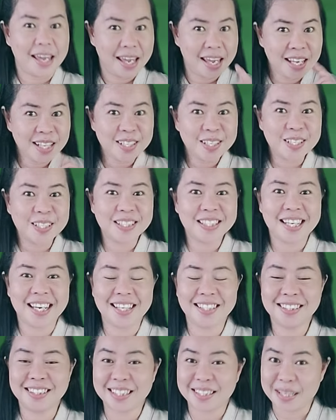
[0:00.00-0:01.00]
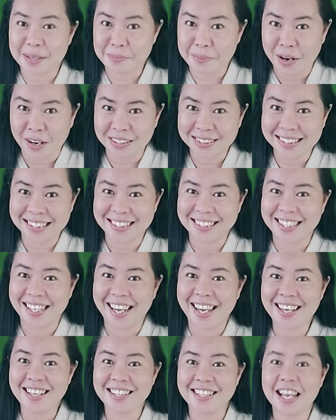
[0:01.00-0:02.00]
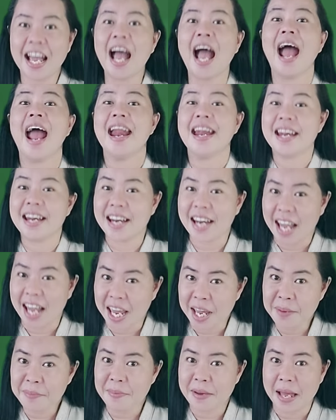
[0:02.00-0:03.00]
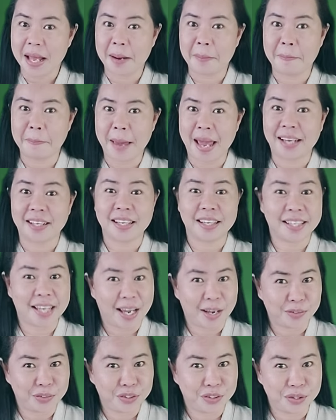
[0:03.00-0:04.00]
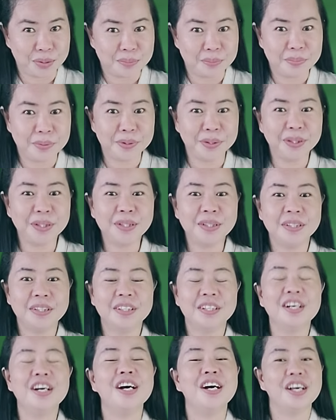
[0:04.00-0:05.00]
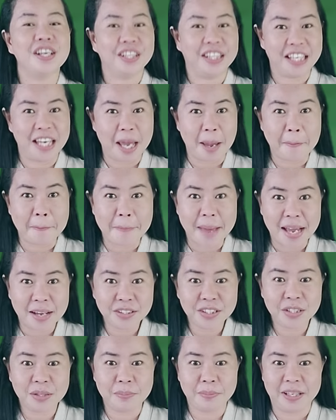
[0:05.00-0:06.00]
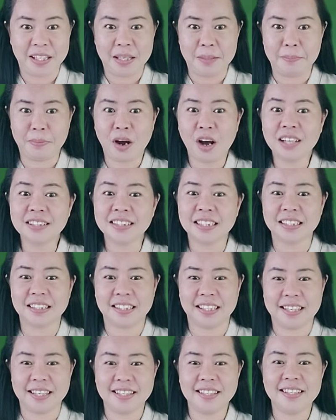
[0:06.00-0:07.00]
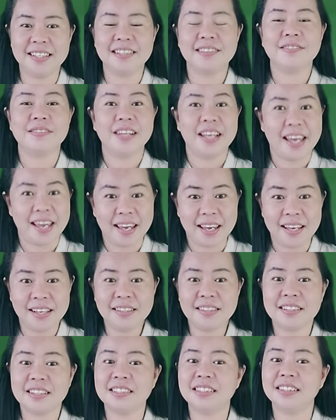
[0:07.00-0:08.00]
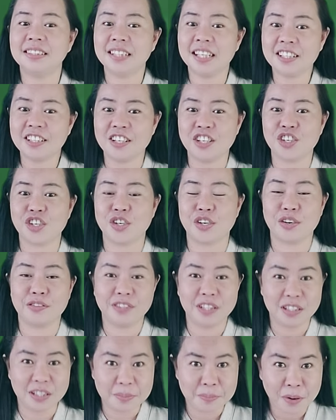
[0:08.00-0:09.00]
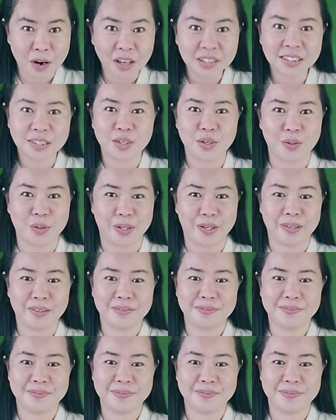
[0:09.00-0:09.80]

It contains the deposit date, name and bank account number, the amount to be deposited, and the signature of the depositor.